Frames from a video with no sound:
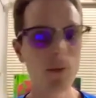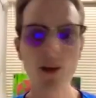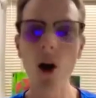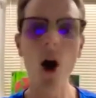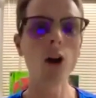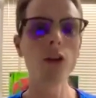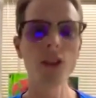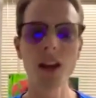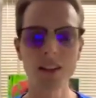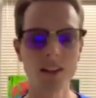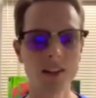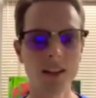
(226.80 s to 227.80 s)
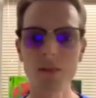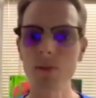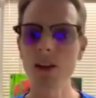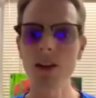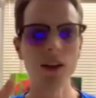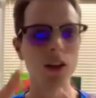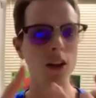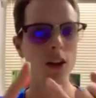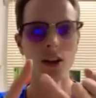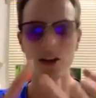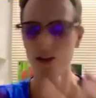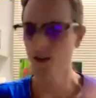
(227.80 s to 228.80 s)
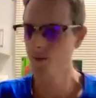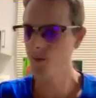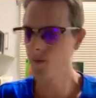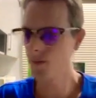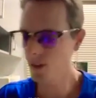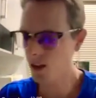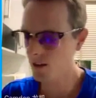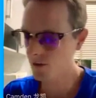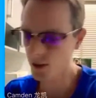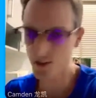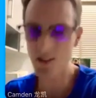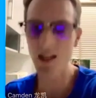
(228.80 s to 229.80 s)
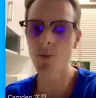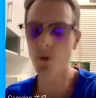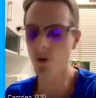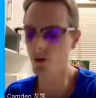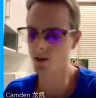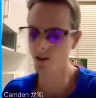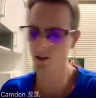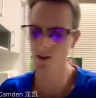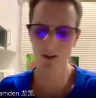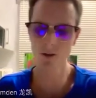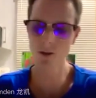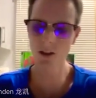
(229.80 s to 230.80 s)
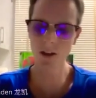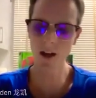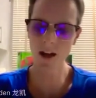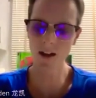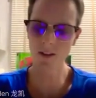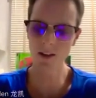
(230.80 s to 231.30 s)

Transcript: things. Can be, for example, you can have it